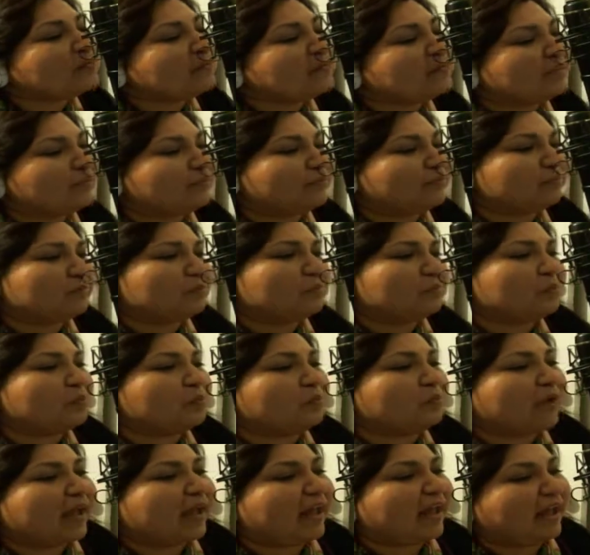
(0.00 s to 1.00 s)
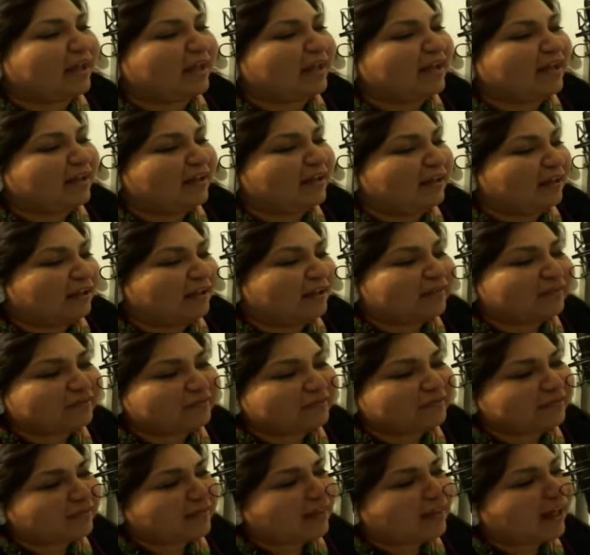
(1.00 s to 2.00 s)
different way
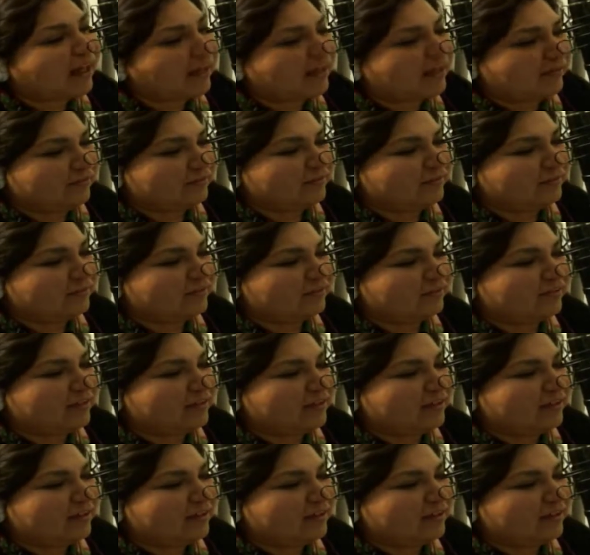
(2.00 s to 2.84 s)
of life